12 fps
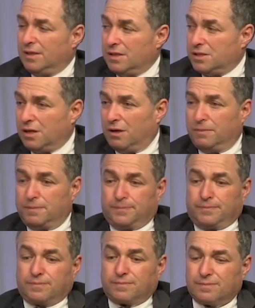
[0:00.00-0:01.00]
So
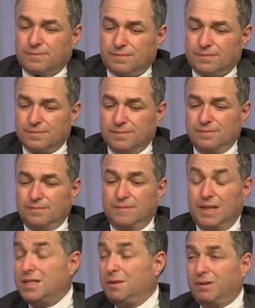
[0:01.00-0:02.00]

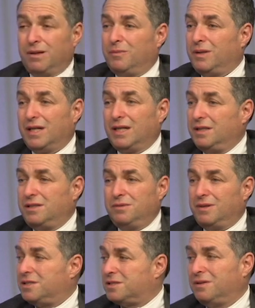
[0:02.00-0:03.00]
they say, but what can I
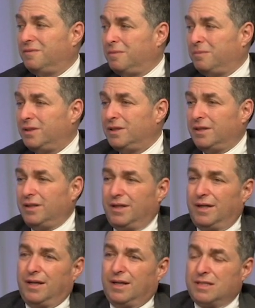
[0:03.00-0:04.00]
do? I just don't have the money.
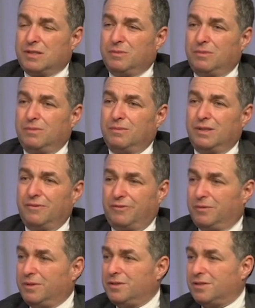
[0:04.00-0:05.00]
I said, well, what if
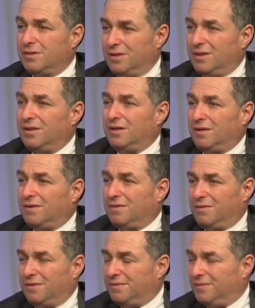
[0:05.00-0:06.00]
it was
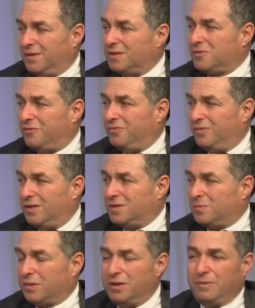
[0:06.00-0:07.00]
this
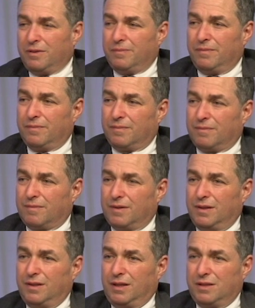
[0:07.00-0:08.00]
premium?
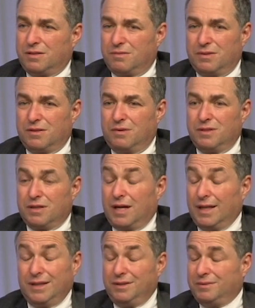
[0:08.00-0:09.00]
And the answer was always,
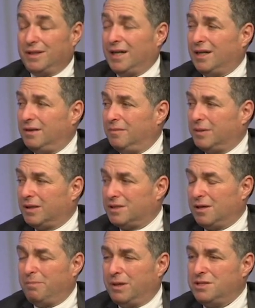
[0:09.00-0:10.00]
I can do that because
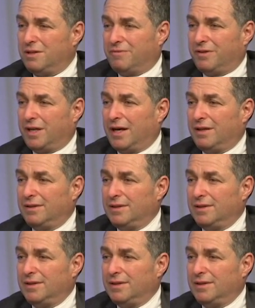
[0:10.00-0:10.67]
I'll budget for that.